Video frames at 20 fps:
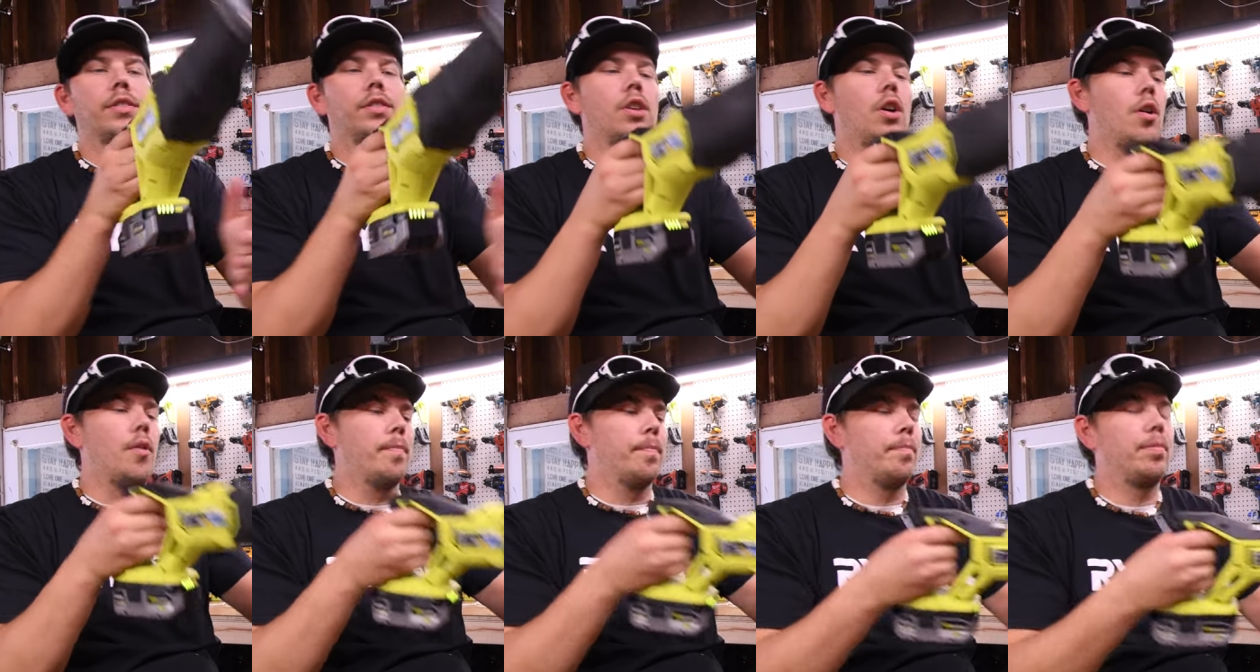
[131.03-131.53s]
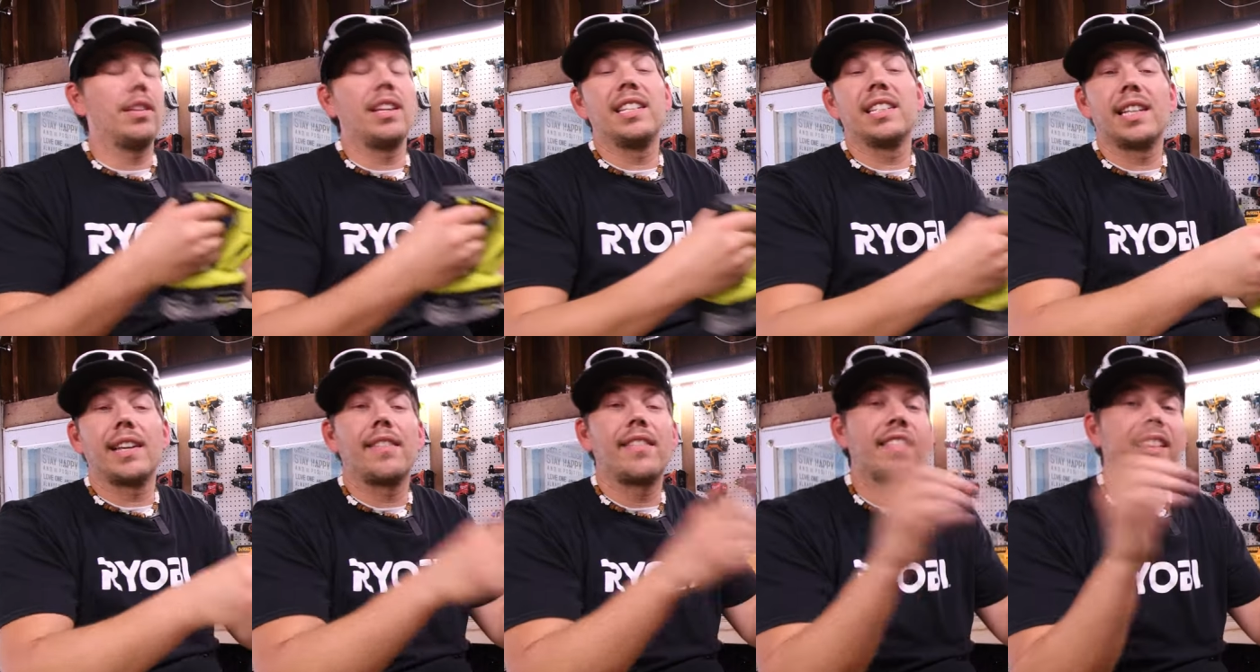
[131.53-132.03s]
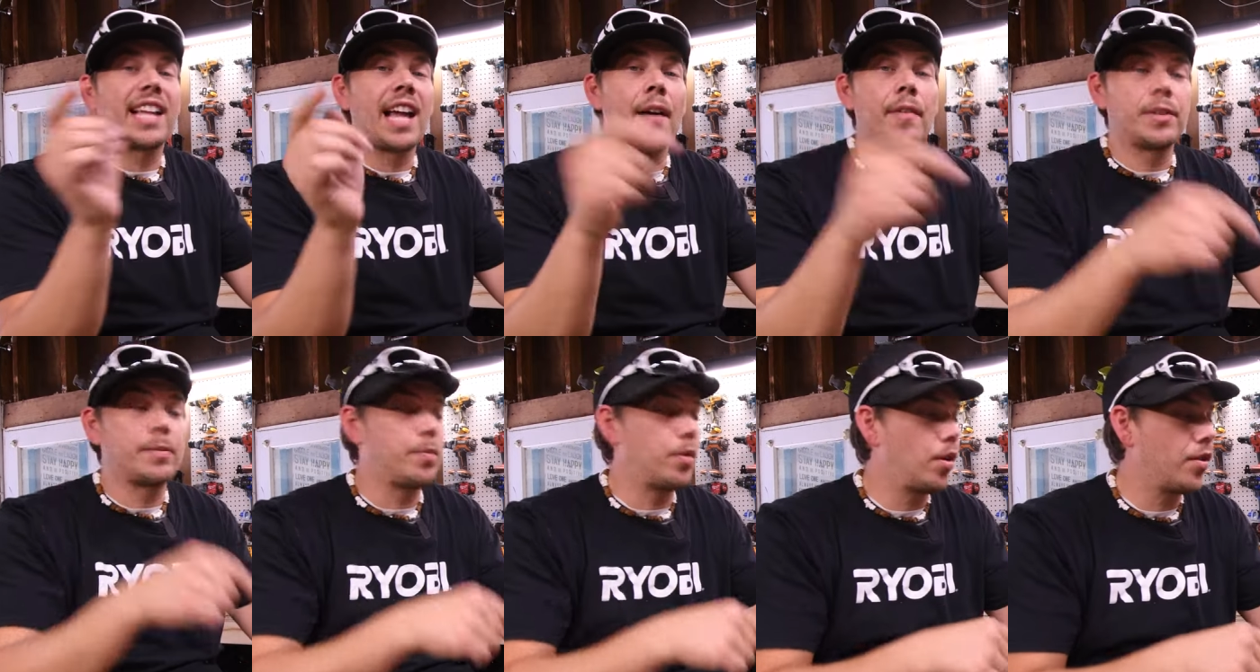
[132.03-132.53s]
So please leave it in the
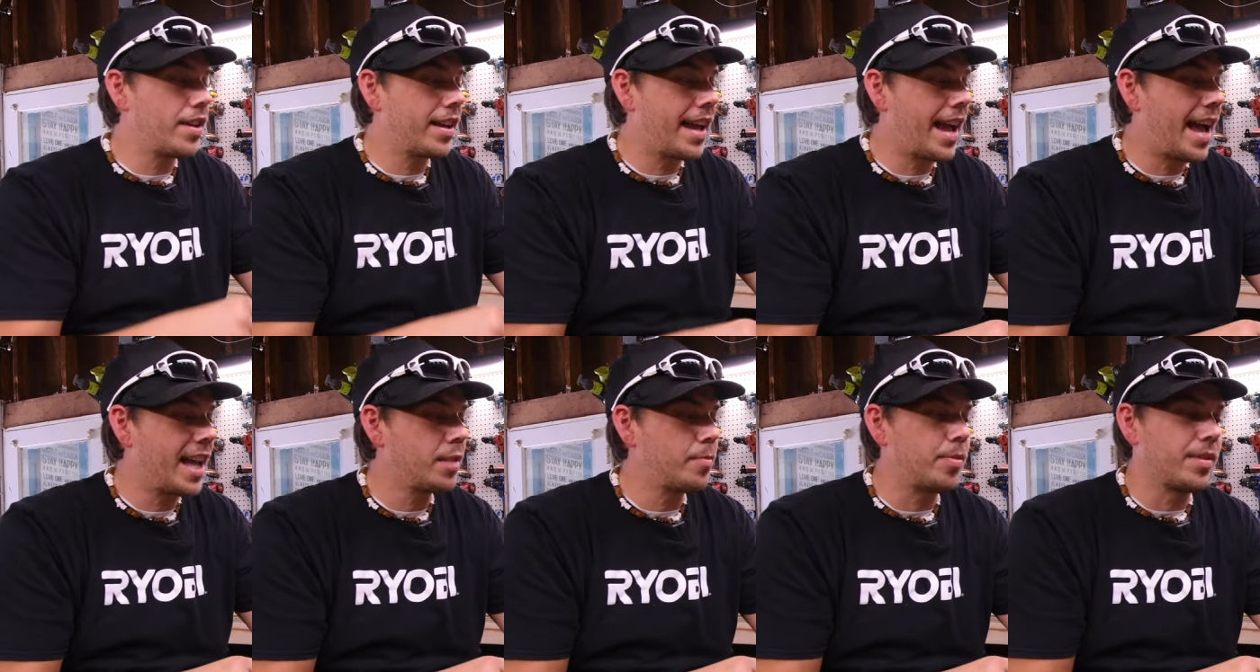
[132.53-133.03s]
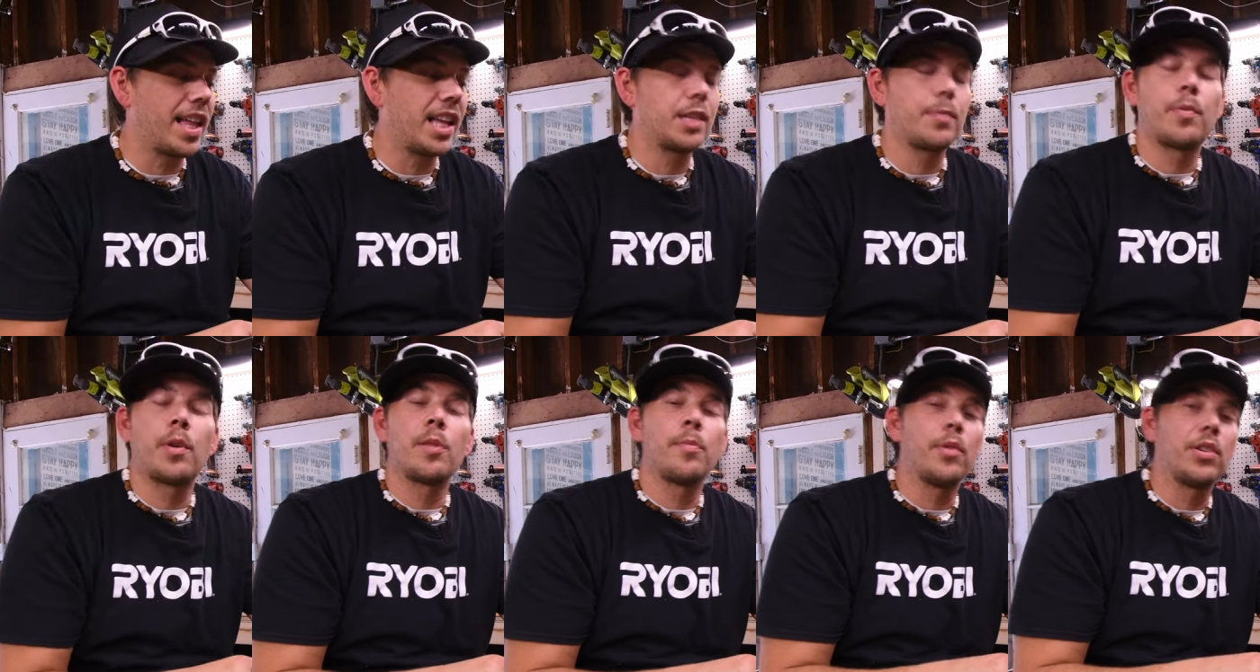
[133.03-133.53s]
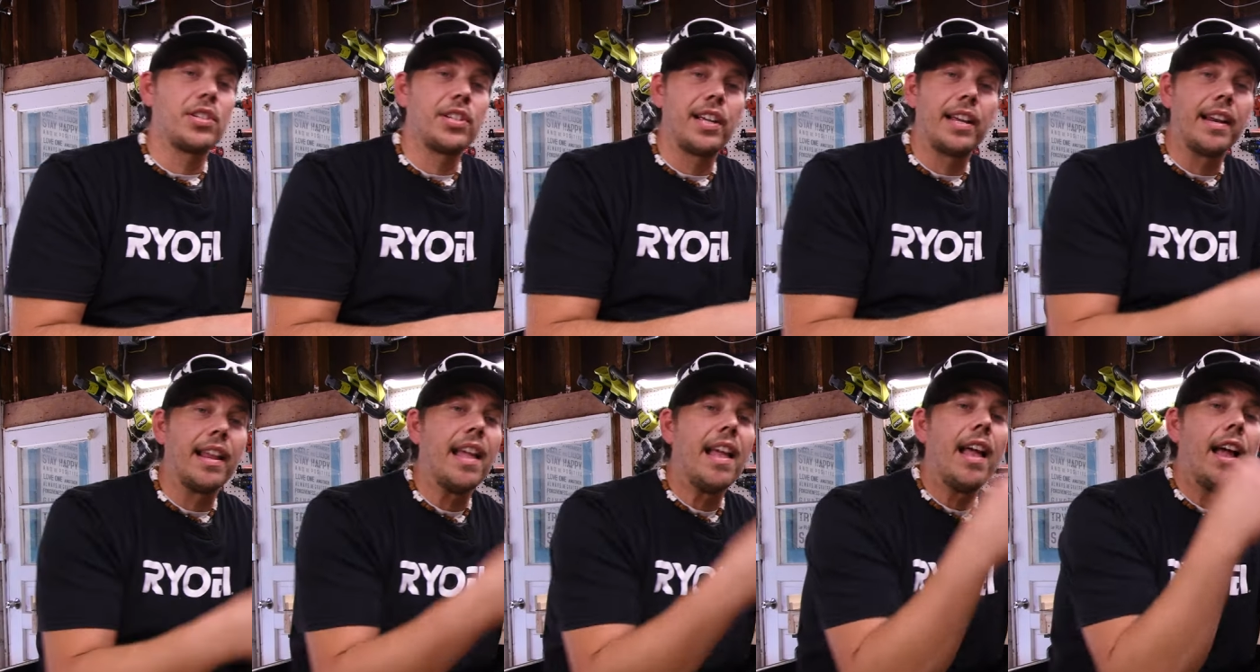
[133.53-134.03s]
comments below, you guys, but that's pretty much
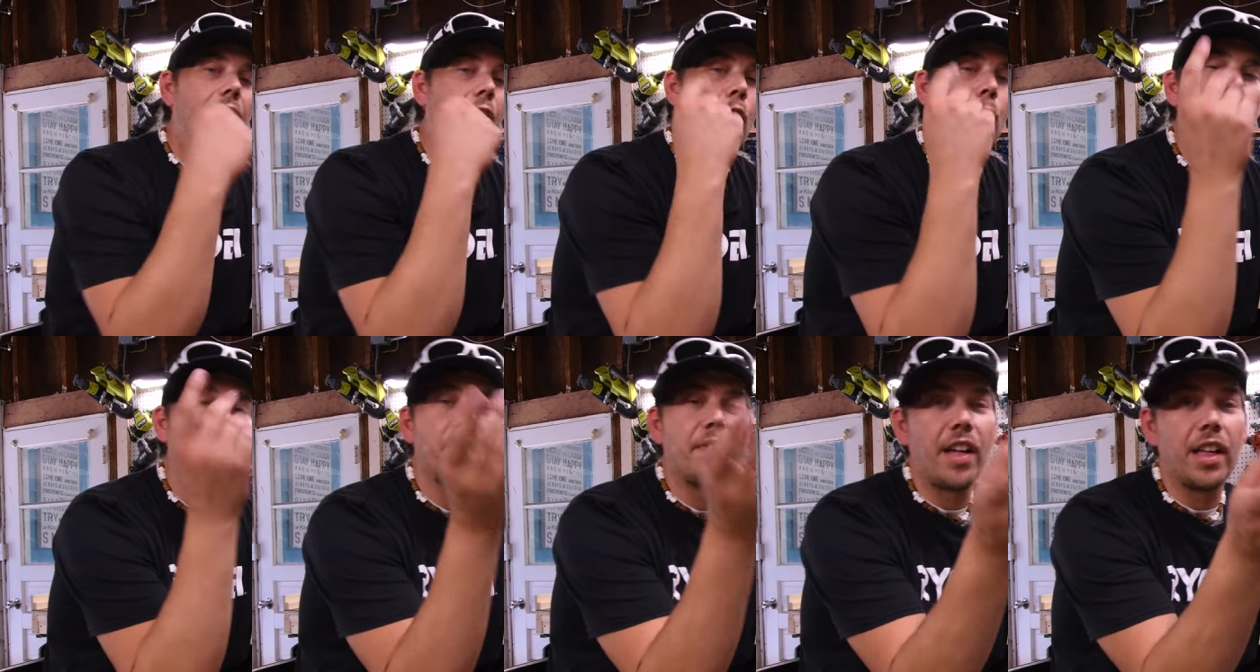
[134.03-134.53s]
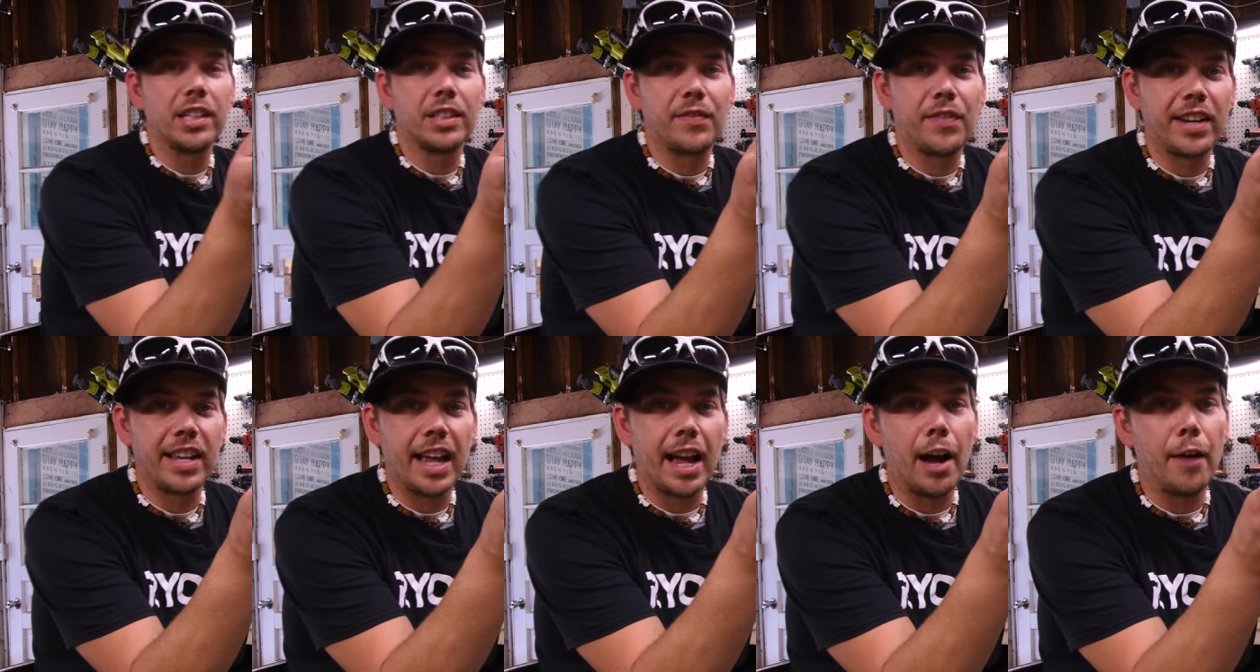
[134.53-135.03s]
it. I hope you found this video